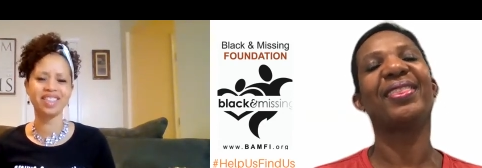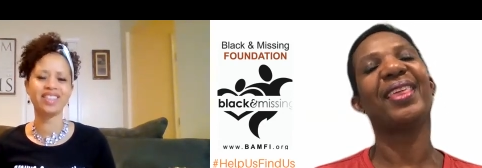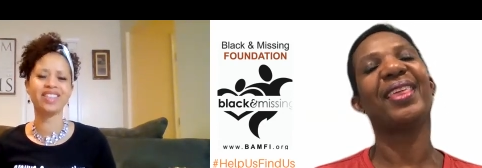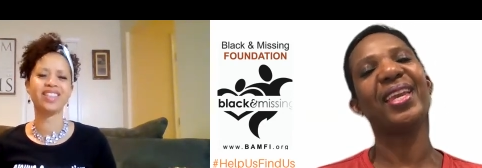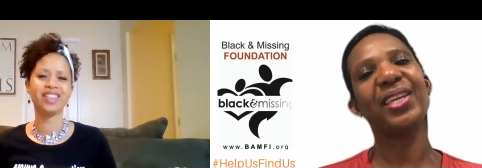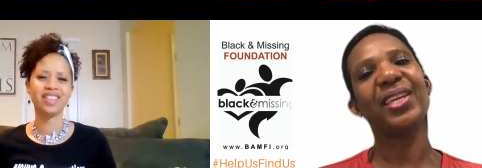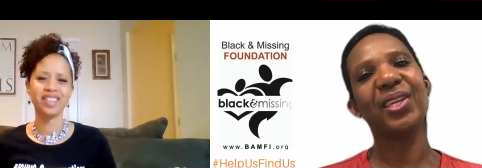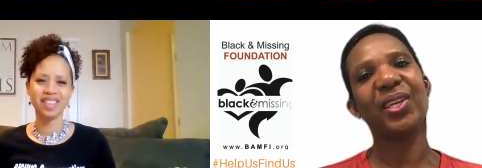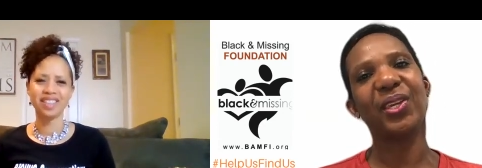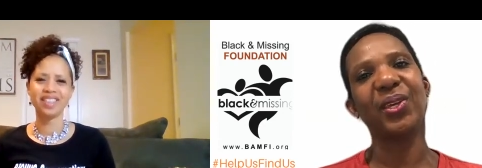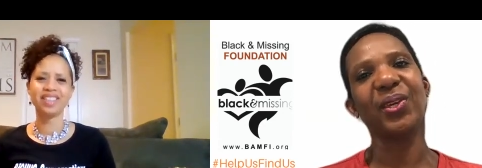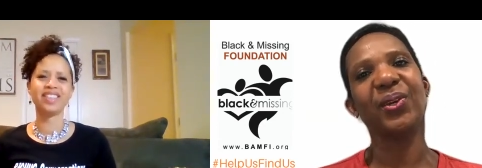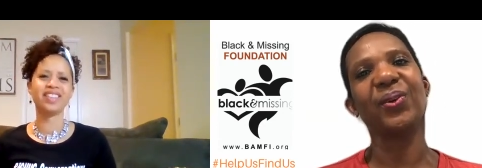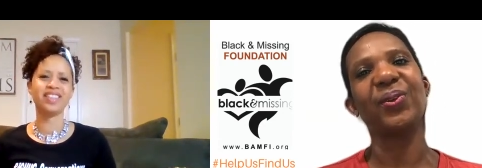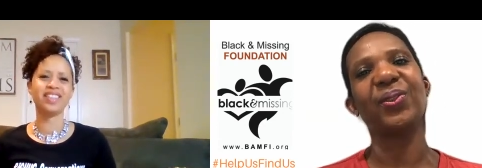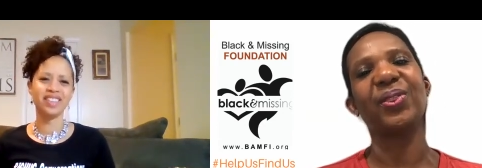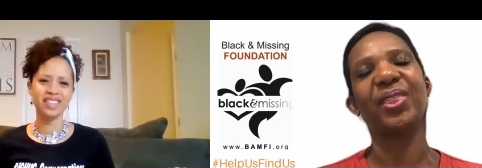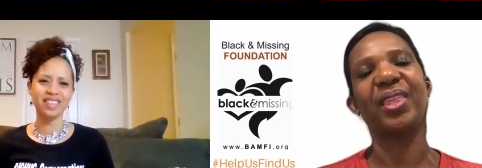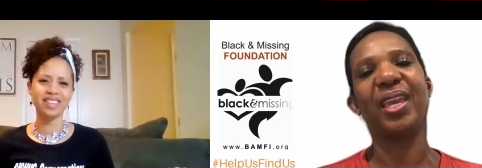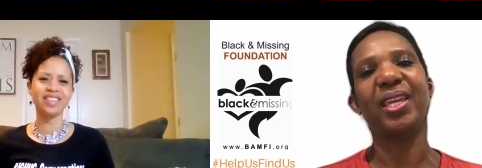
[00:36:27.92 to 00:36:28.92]
Speaker 1: Thank
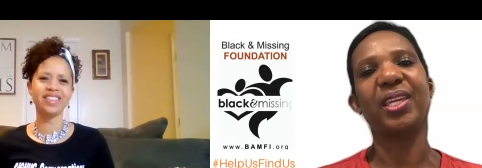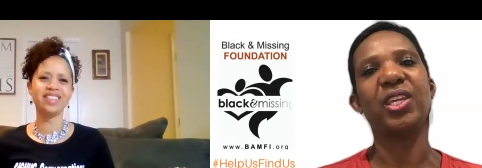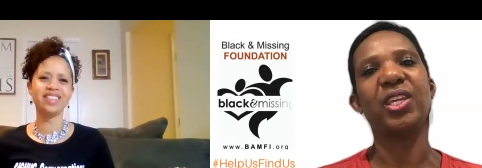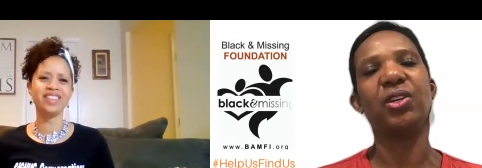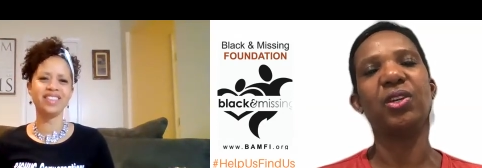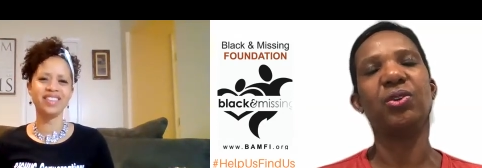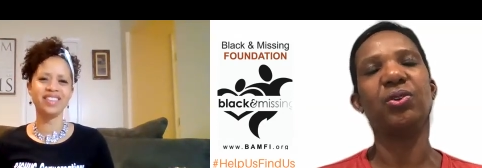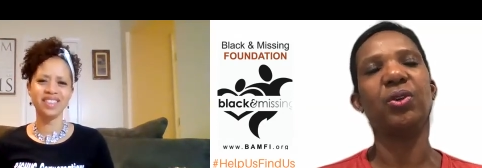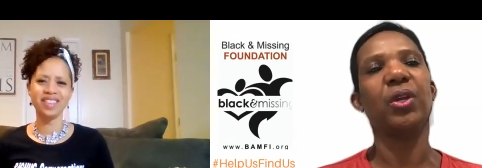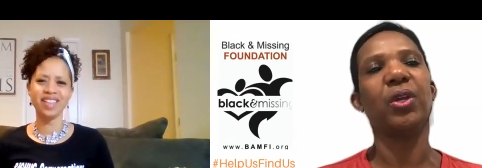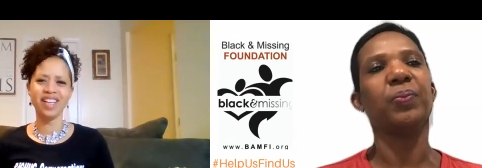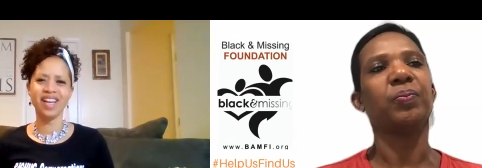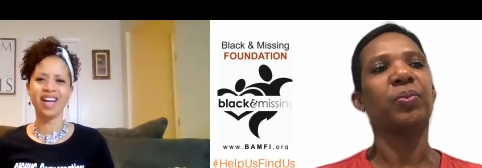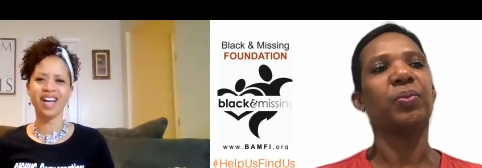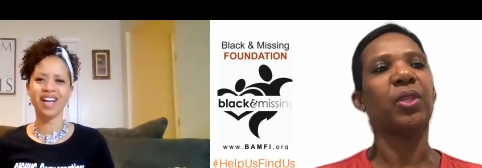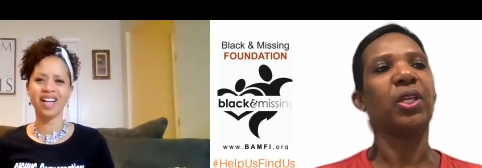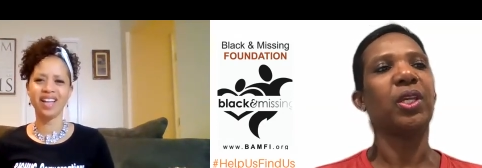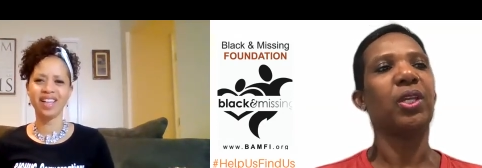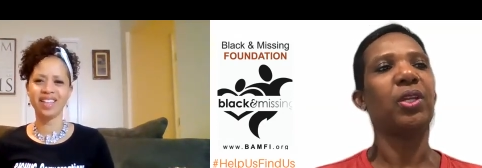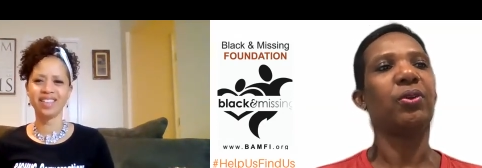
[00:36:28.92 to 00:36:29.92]
you. Thank you.
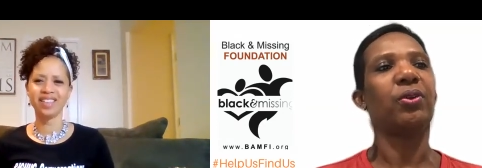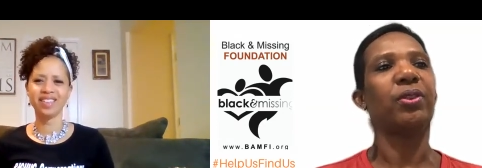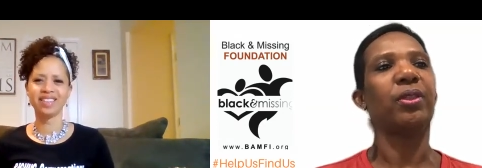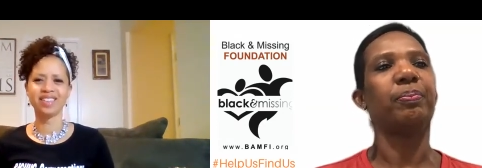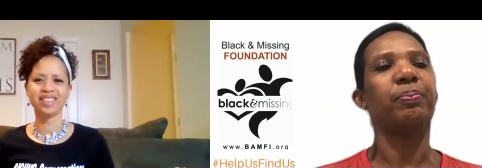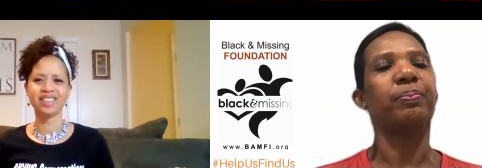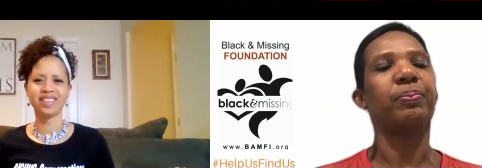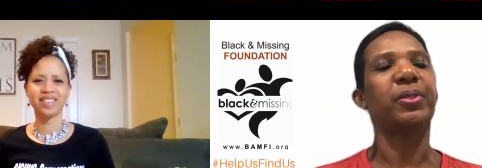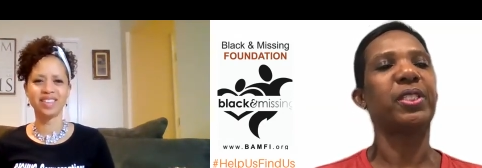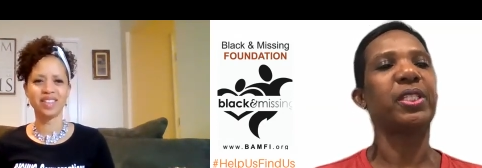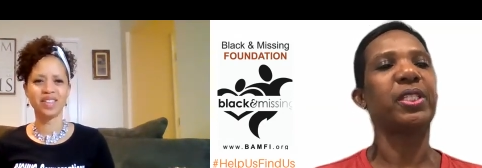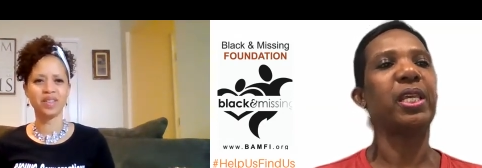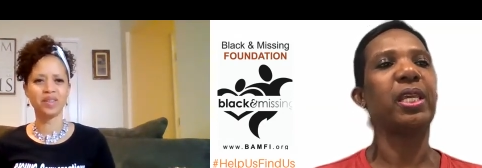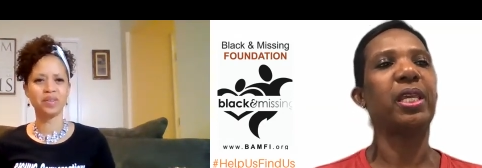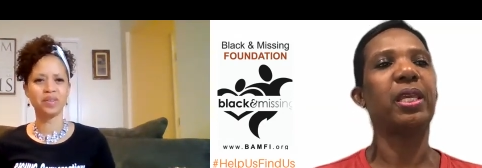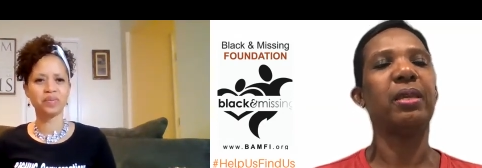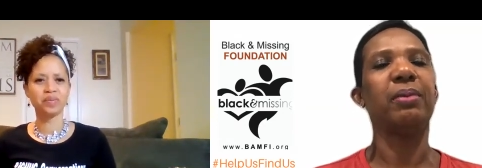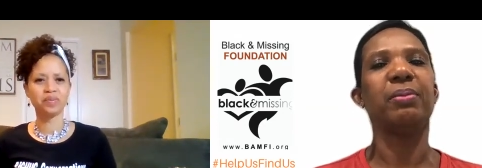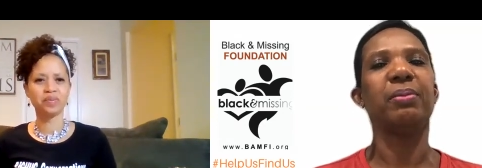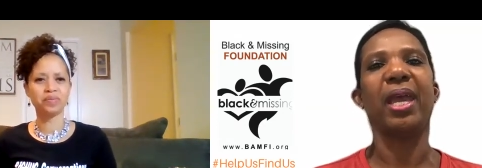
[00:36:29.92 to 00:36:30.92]
You know, the
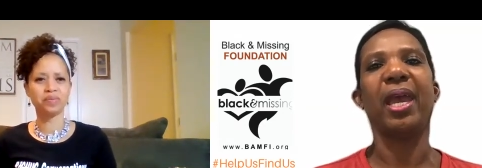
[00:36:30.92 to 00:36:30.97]
team